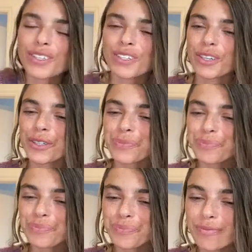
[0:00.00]
So
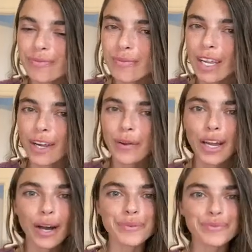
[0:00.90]
here we
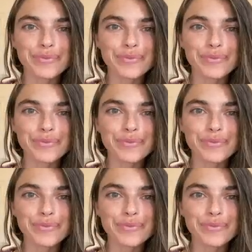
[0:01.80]
go.